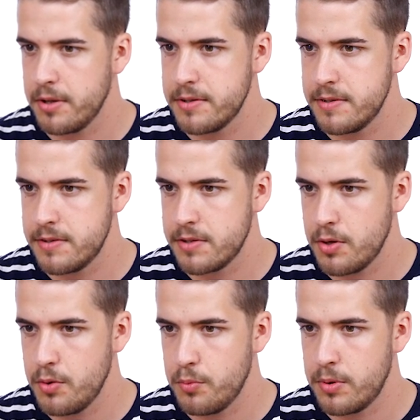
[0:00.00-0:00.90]
button,
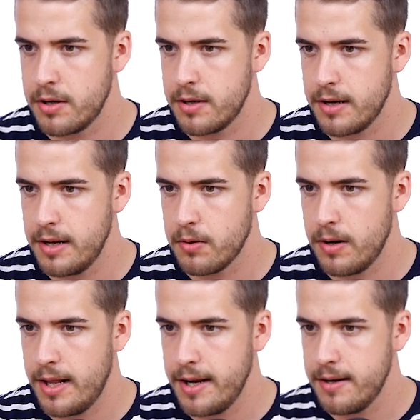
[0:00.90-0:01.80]
so we're going to click
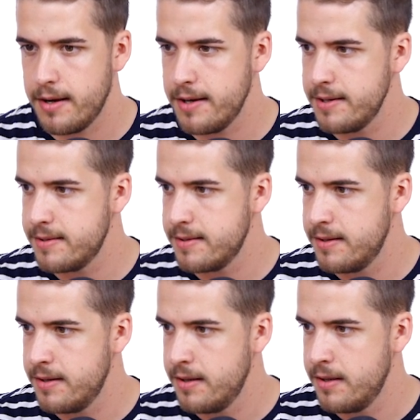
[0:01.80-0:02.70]
on line height
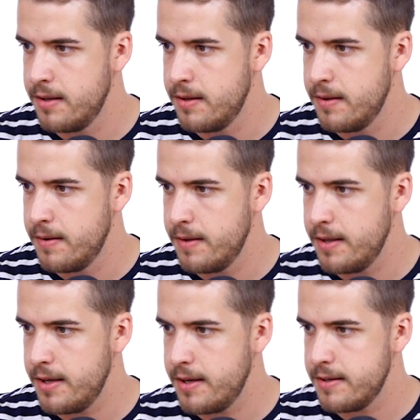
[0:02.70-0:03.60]

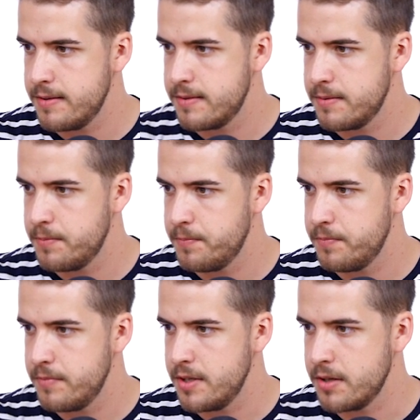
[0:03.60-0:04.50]
and
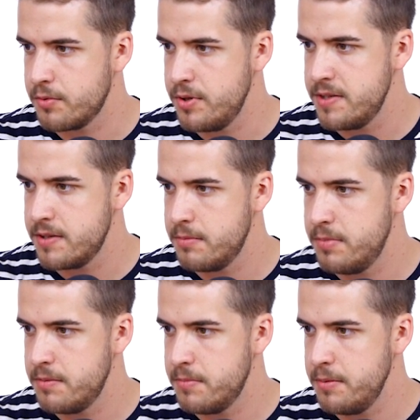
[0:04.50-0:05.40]
increase it a
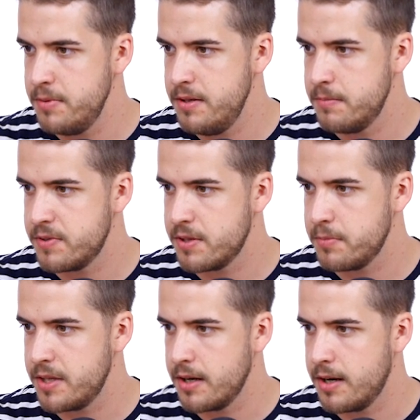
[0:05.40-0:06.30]
bit, maybe
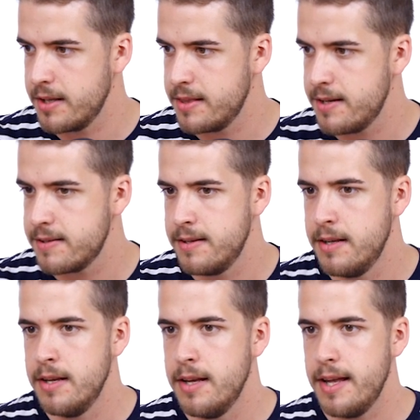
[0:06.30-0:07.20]
something like that.
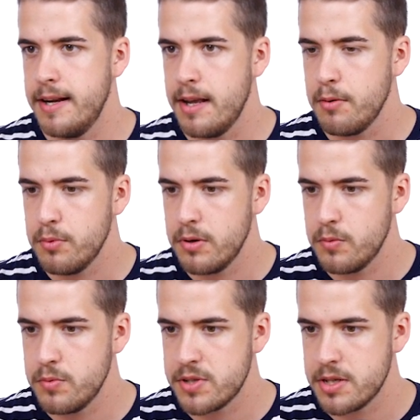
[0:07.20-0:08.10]
And now we'll
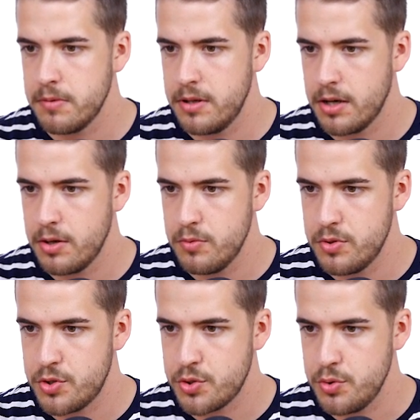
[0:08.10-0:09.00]
also go
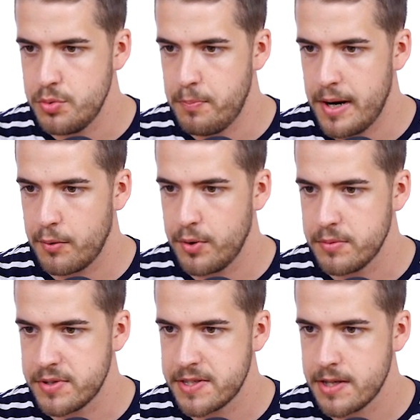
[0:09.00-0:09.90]
to
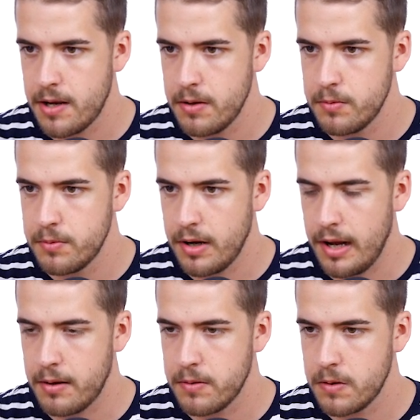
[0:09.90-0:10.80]
background style,
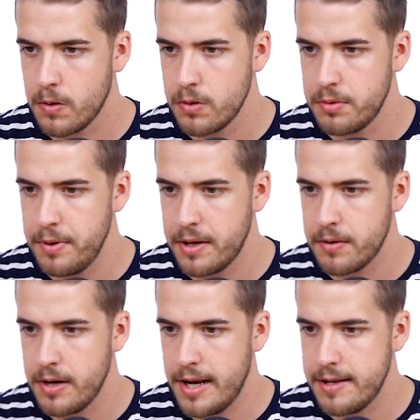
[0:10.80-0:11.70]
click on the color
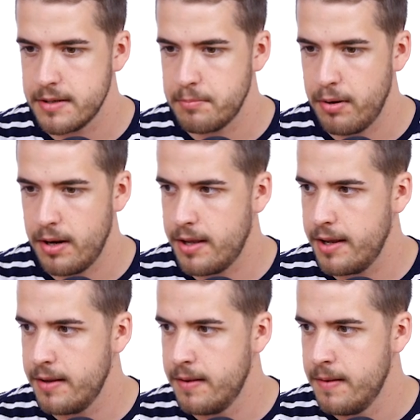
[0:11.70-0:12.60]
picker and
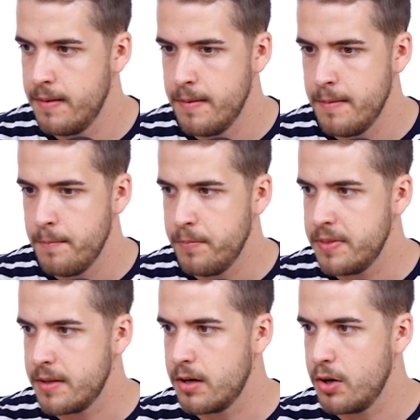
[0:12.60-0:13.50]
apply the